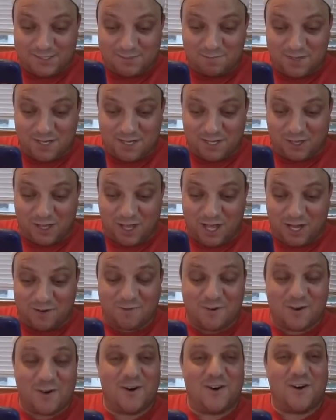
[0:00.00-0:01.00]
me a lot of
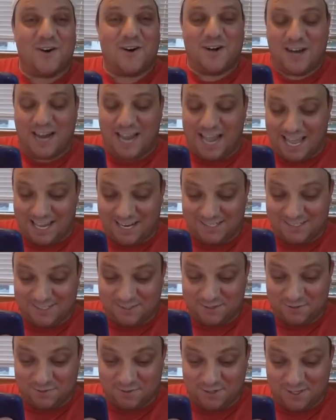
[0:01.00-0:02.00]
her
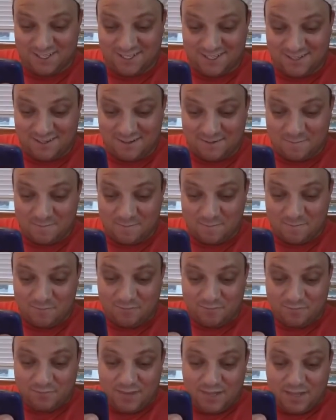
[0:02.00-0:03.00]
attitude.
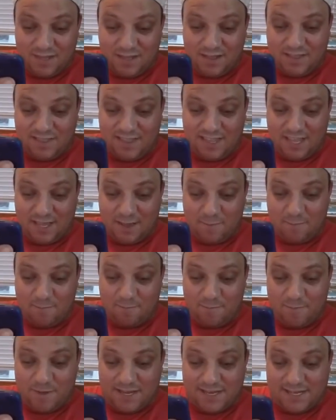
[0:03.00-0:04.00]
The
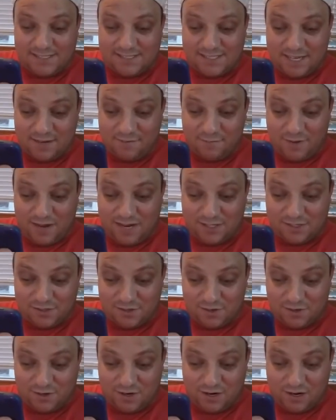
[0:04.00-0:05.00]
biggest
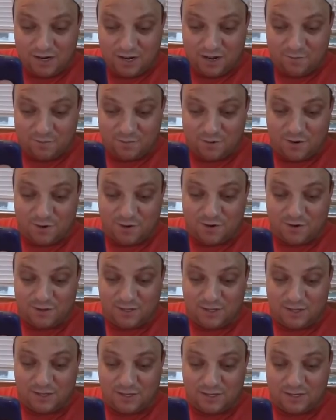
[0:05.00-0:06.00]
adventure of her
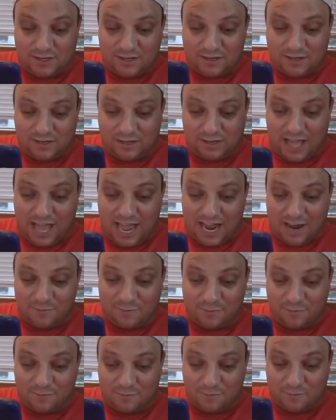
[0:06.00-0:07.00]

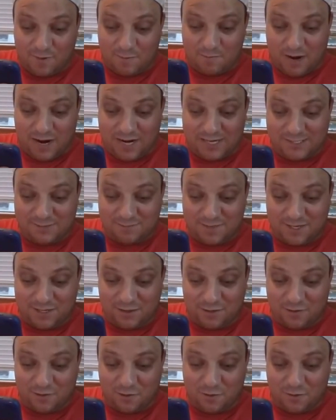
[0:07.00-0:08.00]
life reminds me a
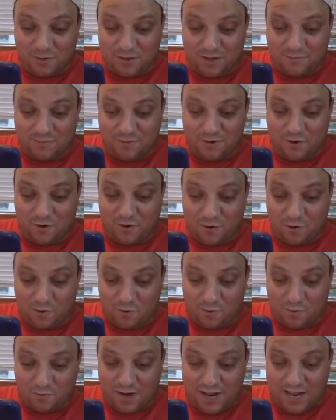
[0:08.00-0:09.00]
little of your
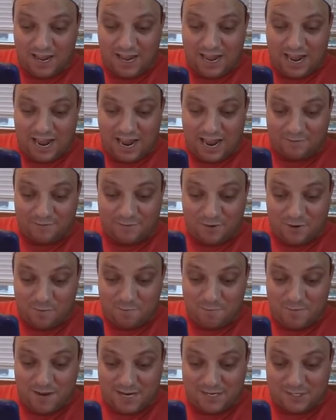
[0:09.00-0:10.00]
own. After a
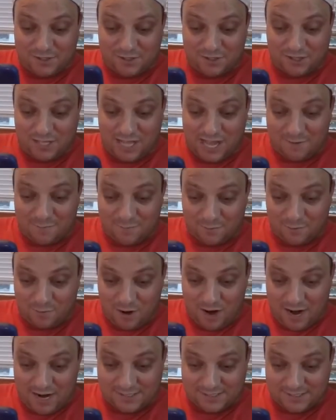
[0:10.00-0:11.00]
major life
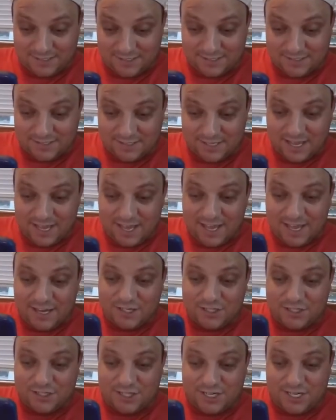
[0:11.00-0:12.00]
crisis,
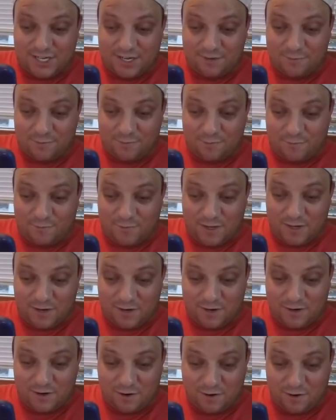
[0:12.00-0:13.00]
she
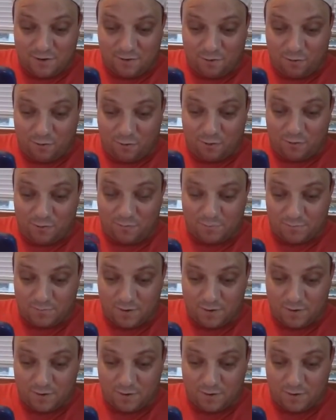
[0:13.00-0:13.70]
fitted her old